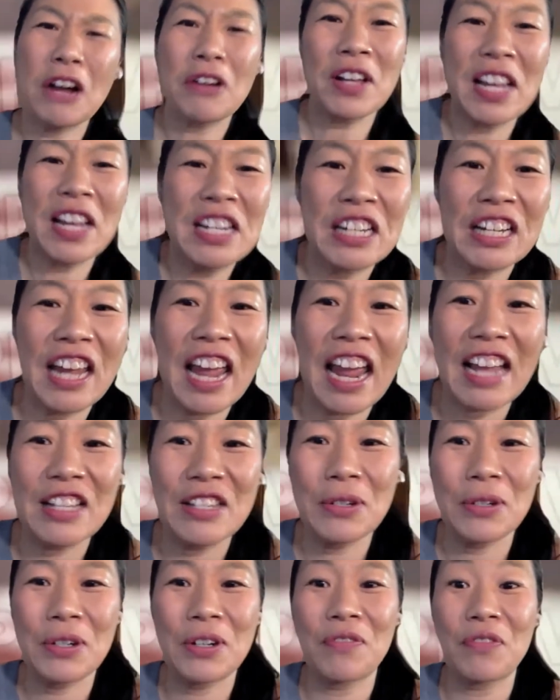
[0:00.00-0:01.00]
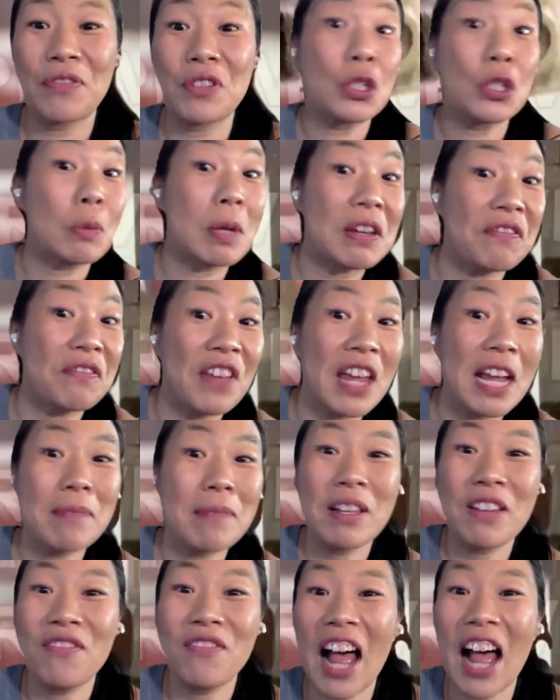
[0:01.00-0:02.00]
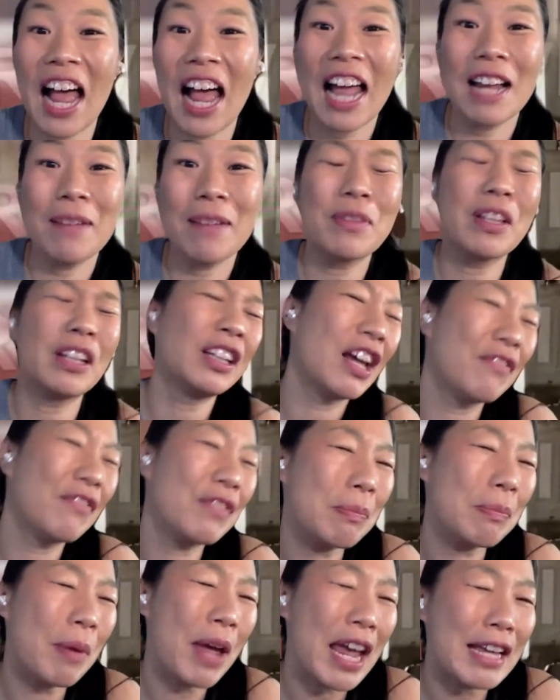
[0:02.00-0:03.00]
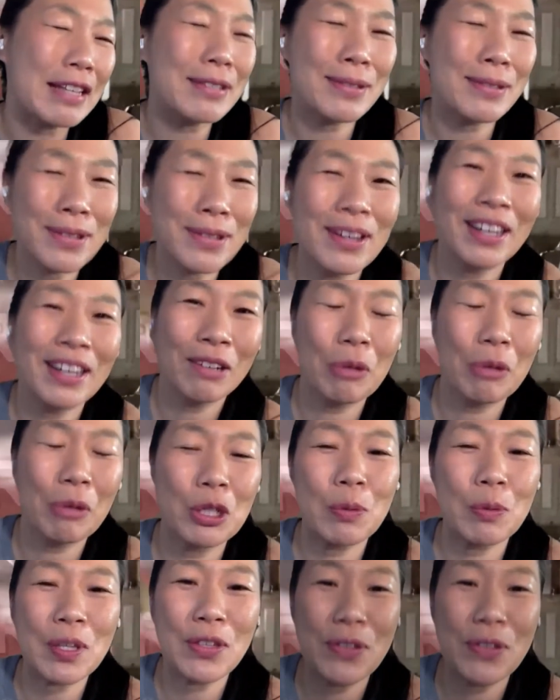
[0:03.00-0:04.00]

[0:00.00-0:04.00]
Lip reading: know, to indicate sort of the sweet family vibe, the loving pace which we